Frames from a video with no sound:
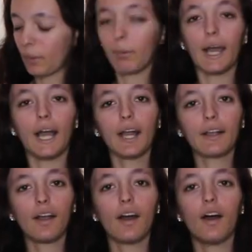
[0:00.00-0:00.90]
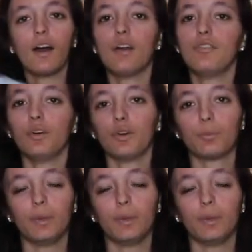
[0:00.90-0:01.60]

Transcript: big bag filled